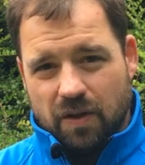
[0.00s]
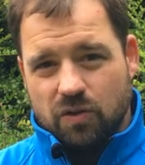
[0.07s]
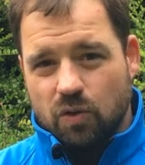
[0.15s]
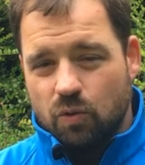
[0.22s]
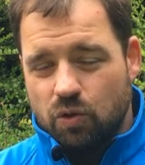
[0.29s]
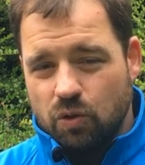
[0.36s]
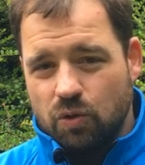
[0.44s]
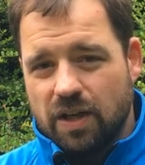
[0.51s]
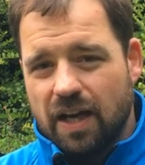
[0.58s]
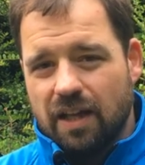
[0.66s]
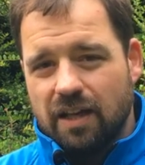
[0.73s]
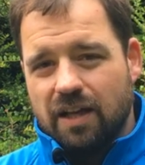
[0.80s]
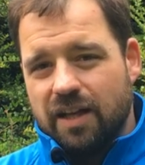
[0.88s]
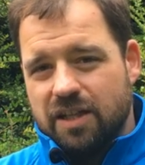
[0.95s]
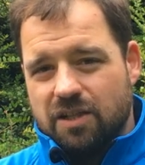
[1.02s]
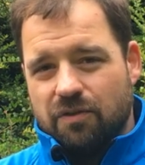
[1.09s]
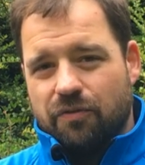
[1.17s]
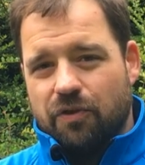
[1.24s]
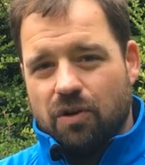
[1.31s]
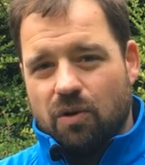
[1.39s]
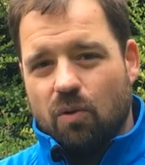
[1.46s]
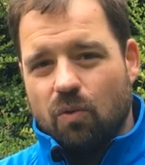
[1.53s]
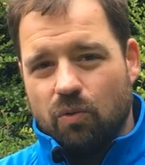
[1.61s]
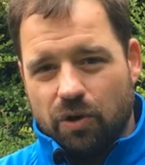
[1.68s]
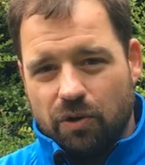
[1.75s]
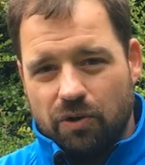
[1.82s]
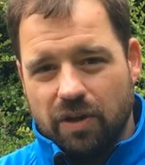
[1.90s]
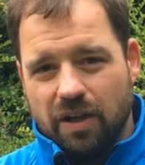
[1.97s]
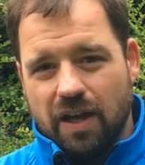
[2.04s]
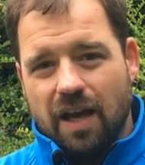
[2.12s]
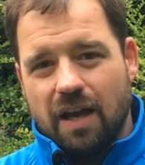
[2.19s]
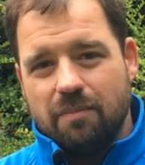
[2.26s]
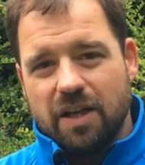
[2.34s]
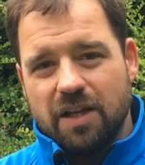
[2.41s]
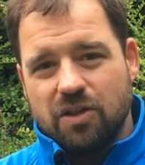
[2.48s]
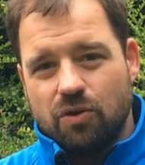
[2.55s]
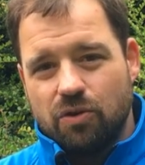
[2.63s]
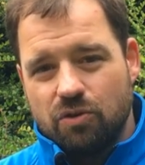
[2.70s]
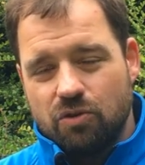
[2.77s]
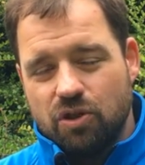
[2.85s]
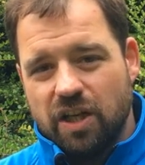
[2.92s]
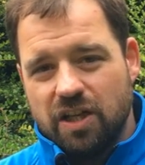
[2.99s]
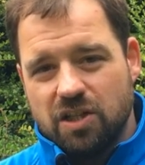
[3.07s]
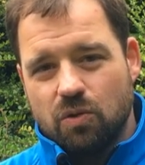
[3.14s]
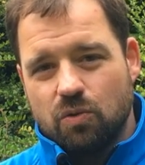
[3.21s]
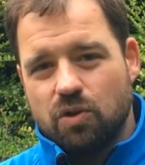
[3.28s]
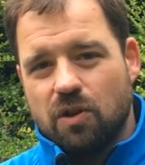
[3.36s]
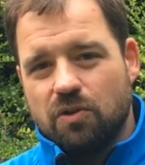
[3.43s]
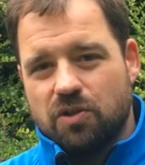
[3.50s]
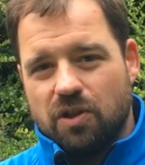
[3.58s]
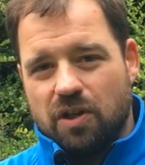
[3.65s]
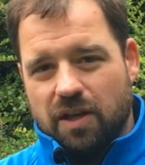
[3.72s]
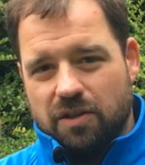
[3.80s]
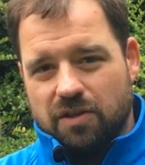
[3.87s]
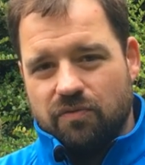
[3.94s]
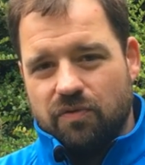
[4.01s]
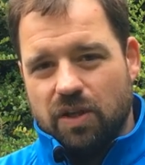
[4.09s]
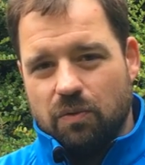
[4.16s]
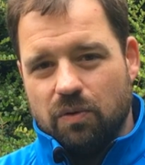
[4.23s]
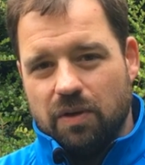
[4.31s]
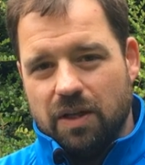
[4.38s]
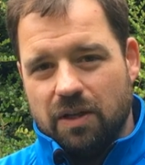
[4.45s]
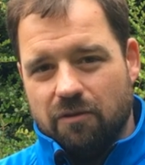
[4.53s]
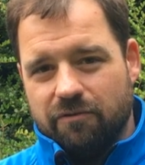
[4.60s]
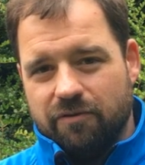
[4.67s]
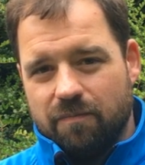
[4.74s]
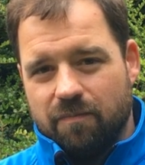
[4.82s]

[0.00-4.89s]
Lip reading: So do the calculation for your own herd and make sure you change those cluster liners frequently enough.